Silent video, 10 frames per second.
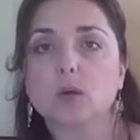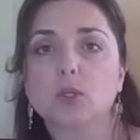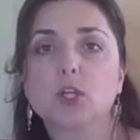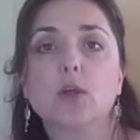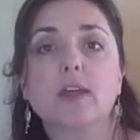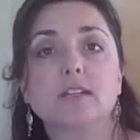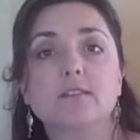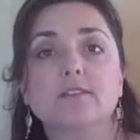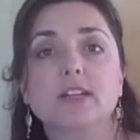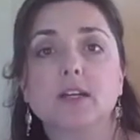Well, that's
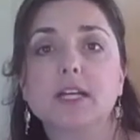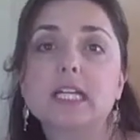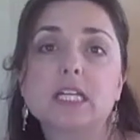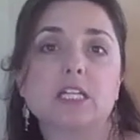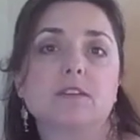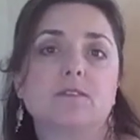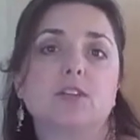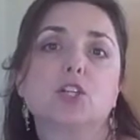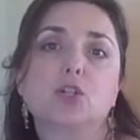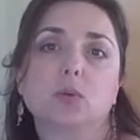a very
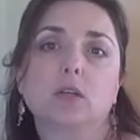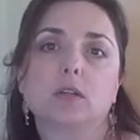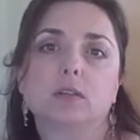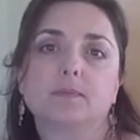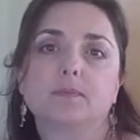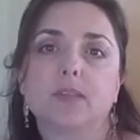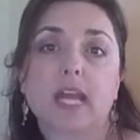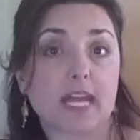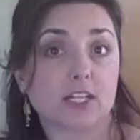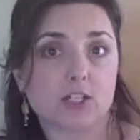individual
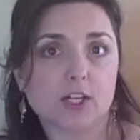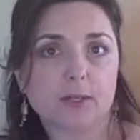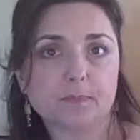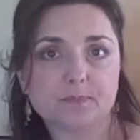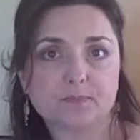answer.